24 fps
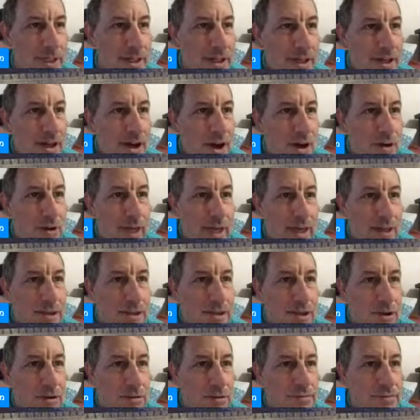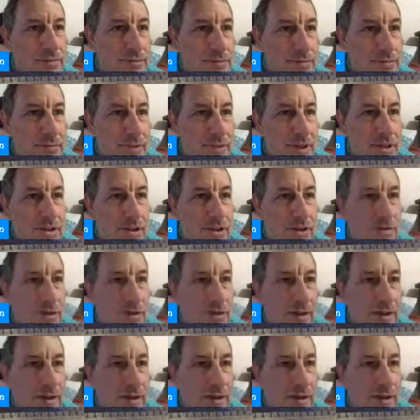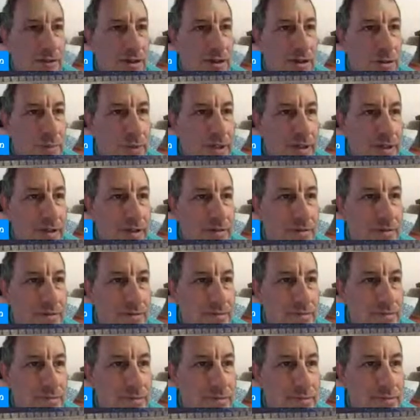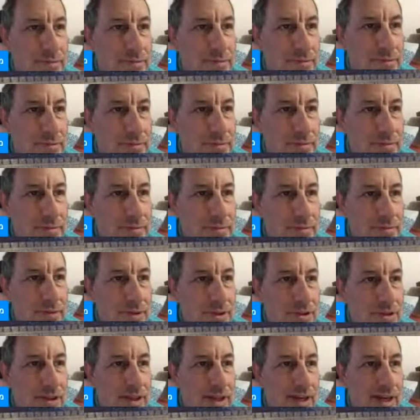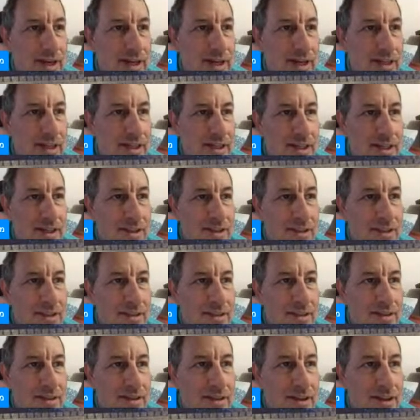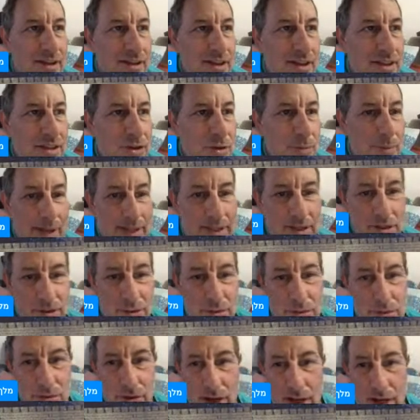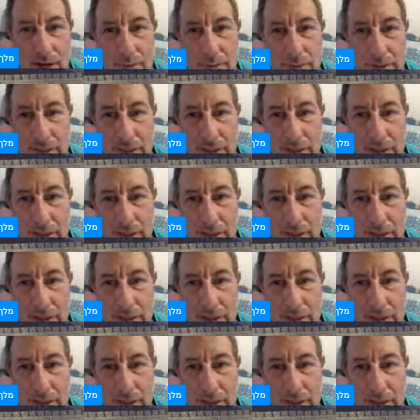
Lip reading: Okay, so let's unravel a little bit here. Let's get out of Kings. Let's go back to Deuteronomy.